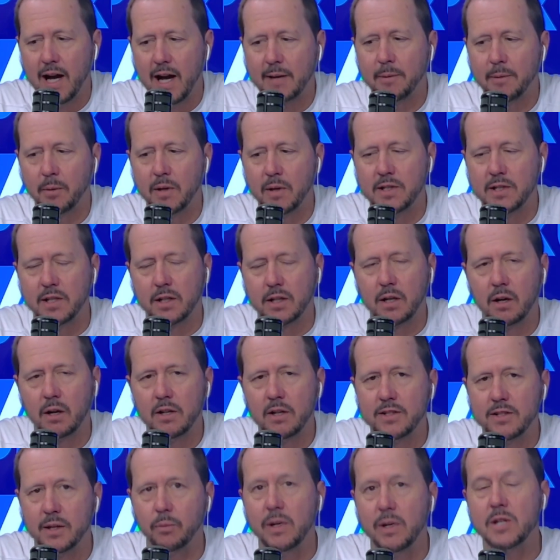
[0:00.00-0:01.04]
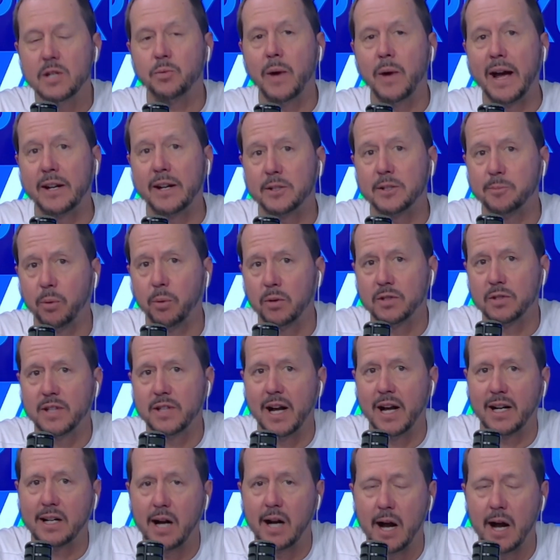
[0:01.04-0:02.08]
I can be reached at Curtis at
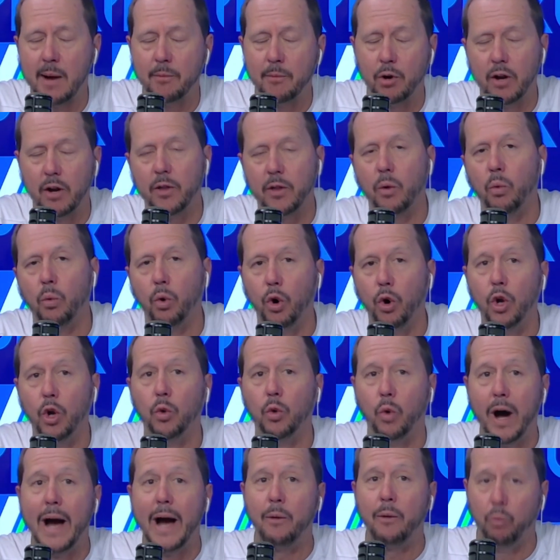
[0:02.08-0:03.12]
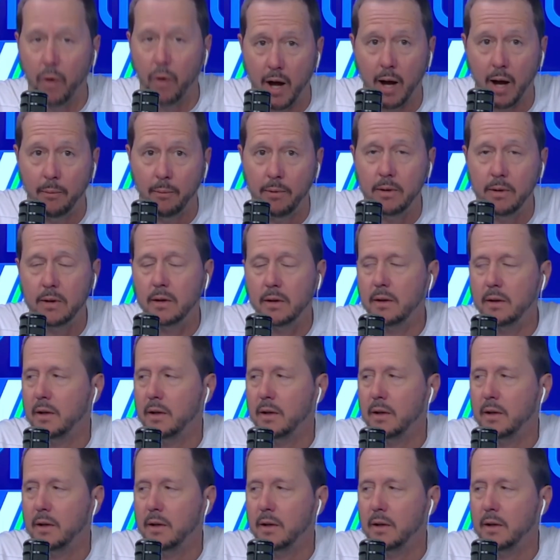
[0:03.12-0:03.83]
ReeseRacketSports.com or on the World Wide Web.